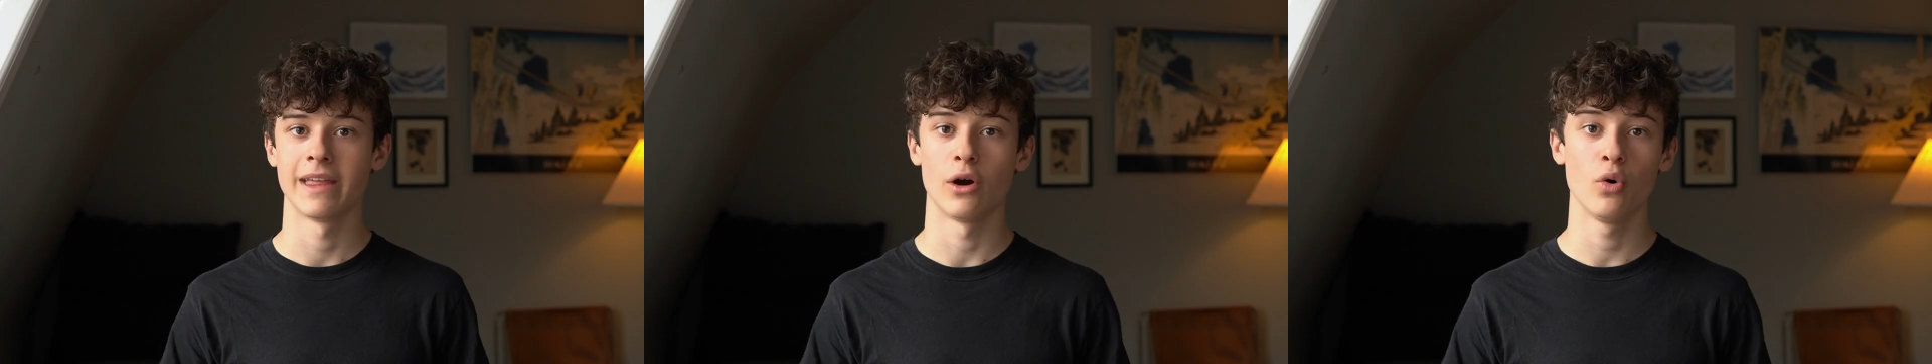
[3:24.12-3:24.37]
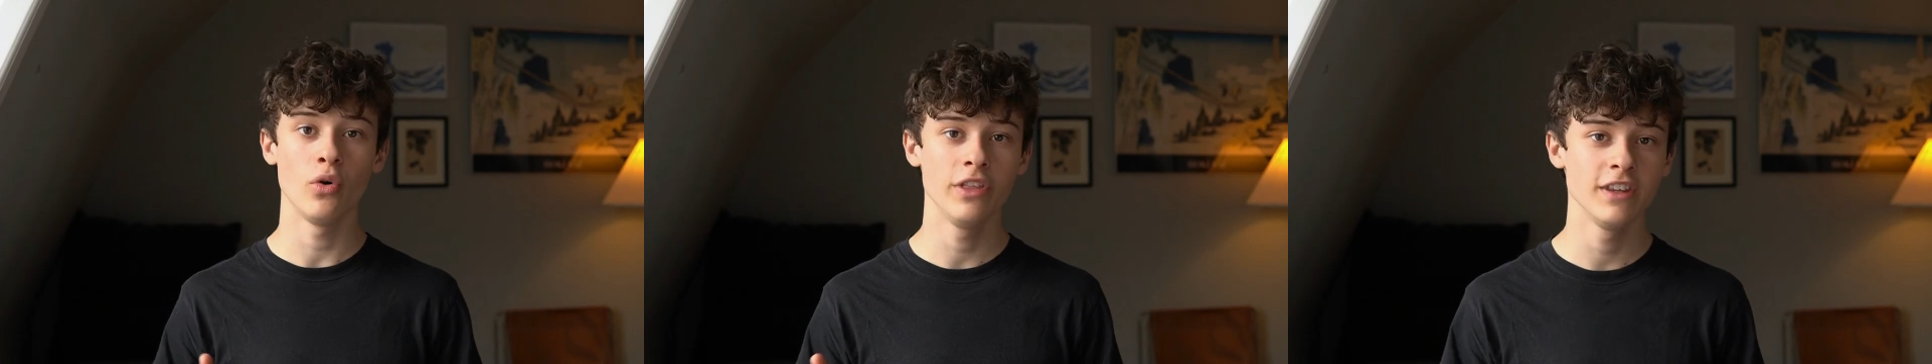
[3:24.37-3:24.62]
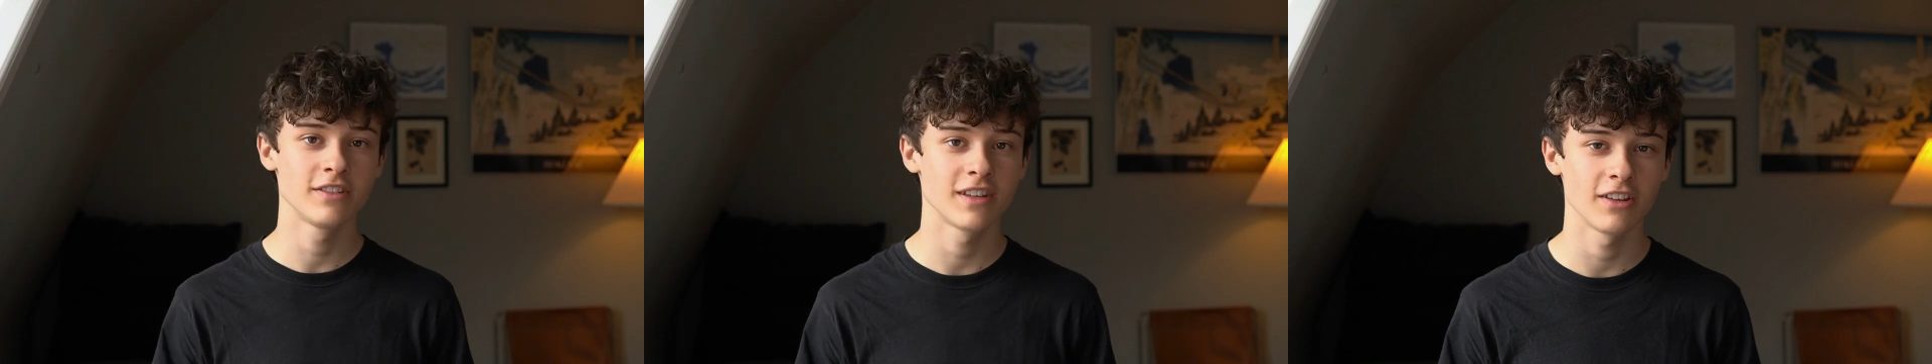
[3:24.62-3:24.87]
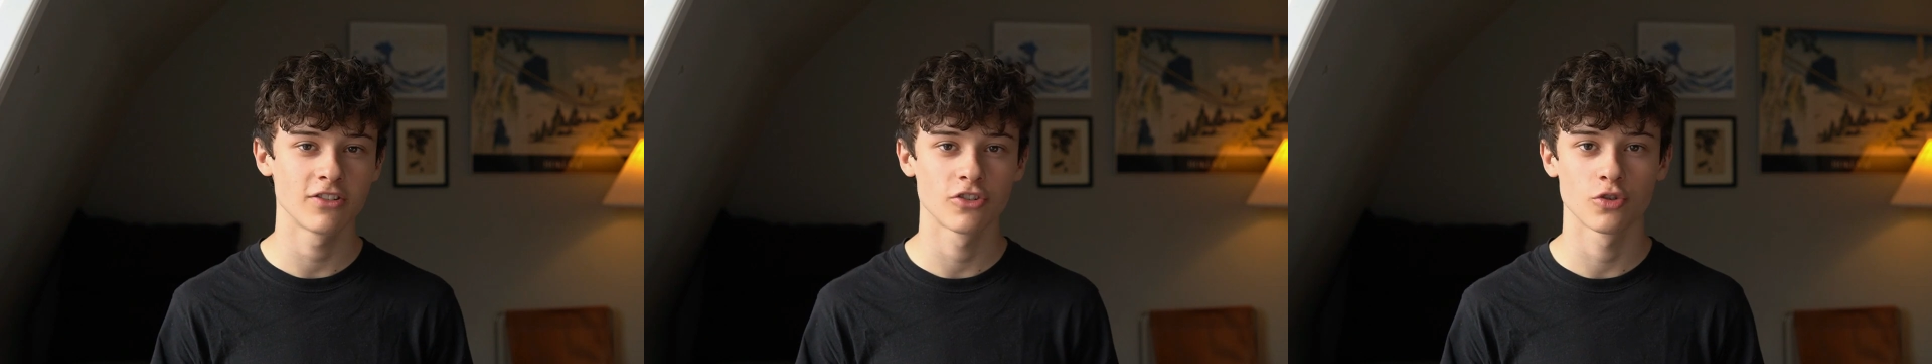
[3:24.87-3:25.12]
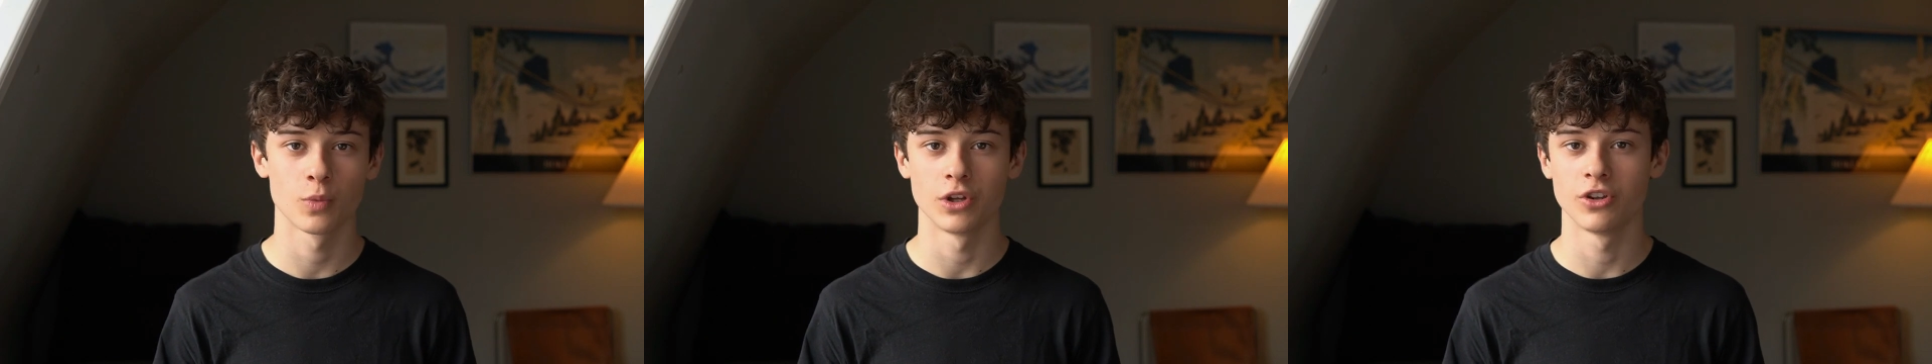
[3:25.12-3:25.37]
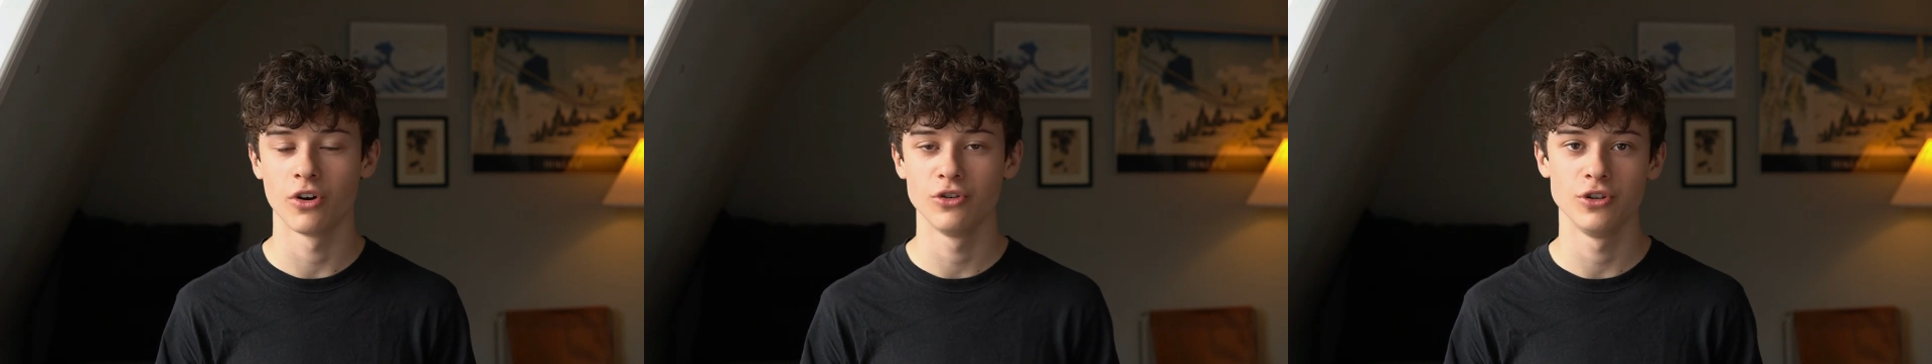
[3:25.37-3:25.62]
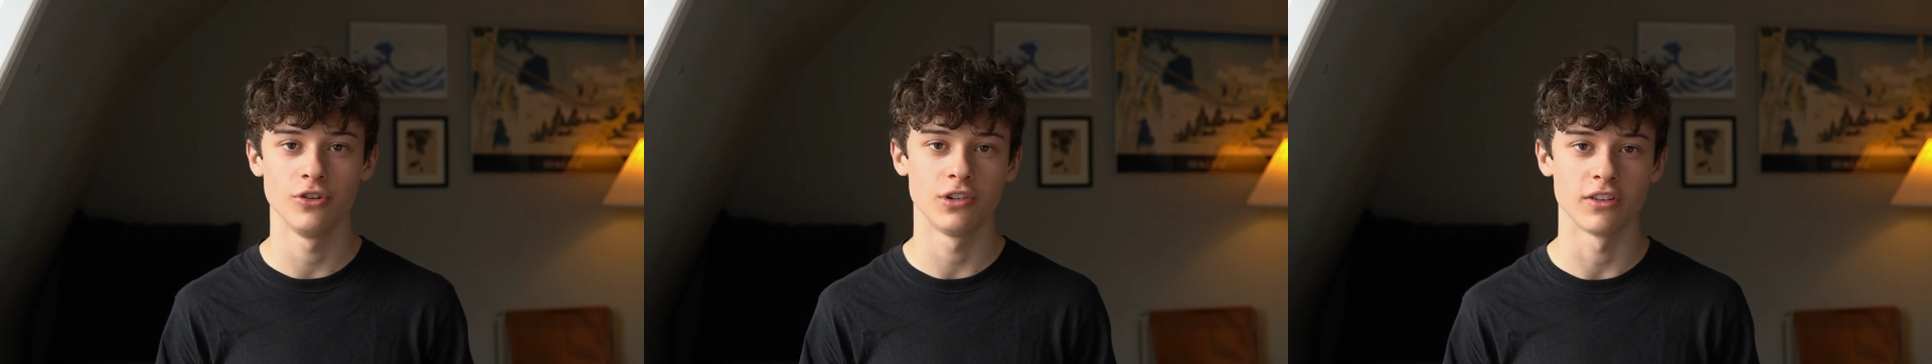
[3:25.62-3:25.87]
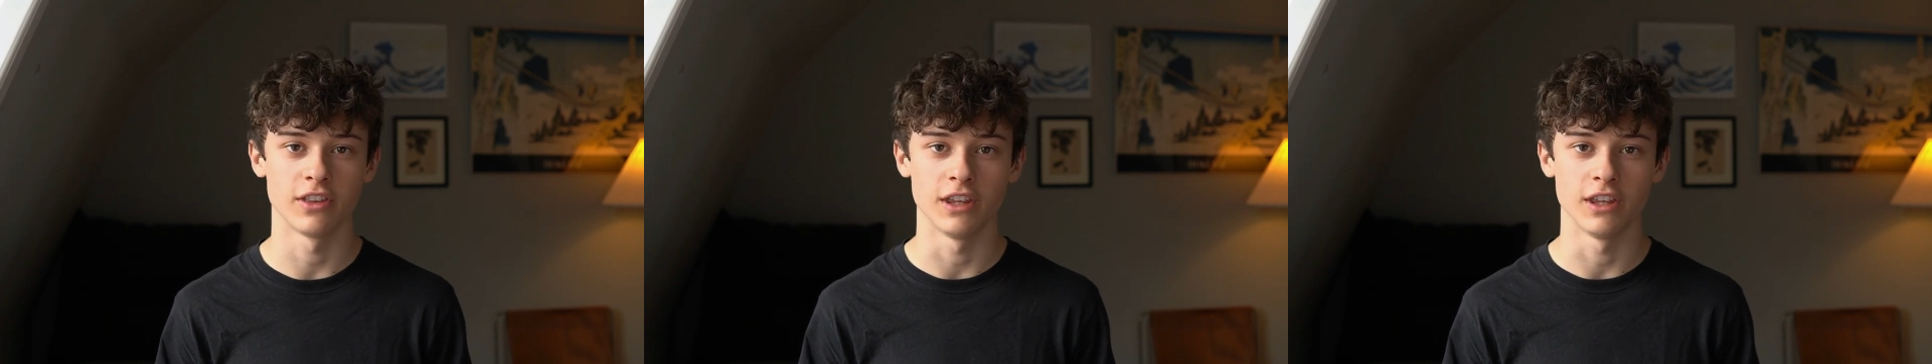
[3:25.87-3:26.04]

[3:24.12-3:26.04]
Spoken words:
Now all these tests were done using